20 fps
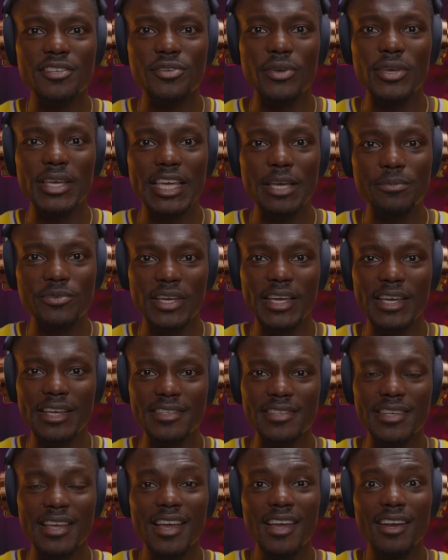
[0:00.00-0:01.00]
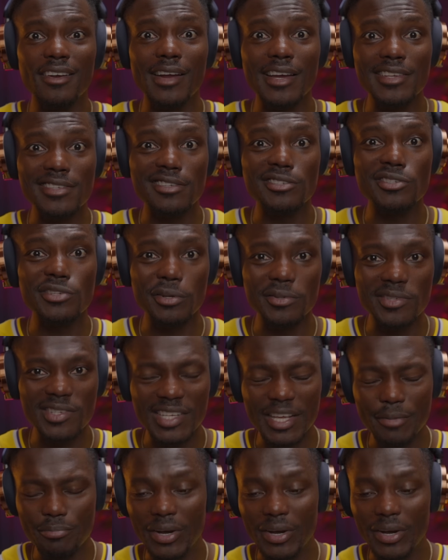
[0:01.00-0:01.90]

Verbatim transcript: So it keeps your ears nice and toasty.